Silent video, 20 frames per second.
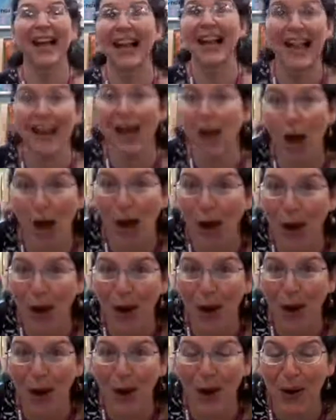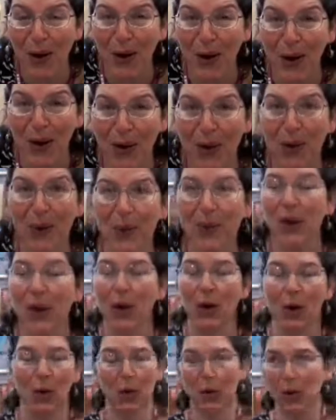Hello.
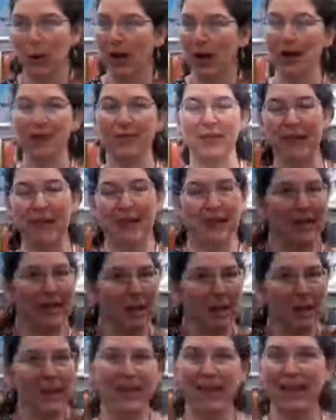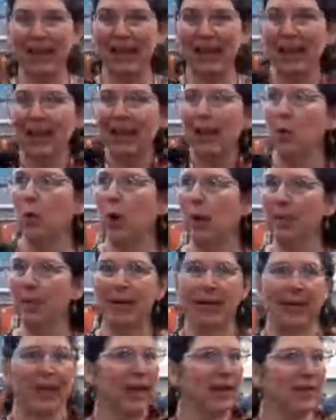Ooh, feel a little bit dizzy and
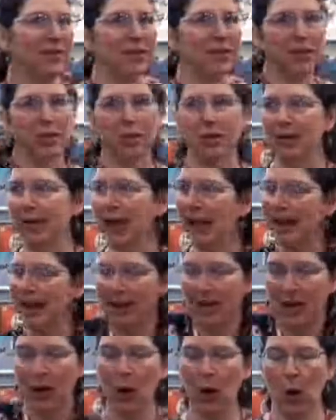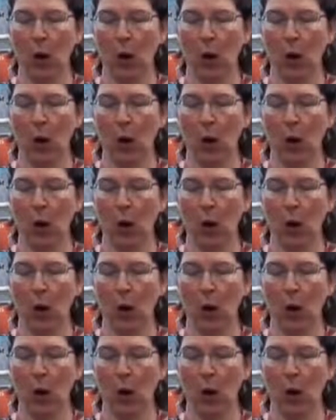wobbly after all that.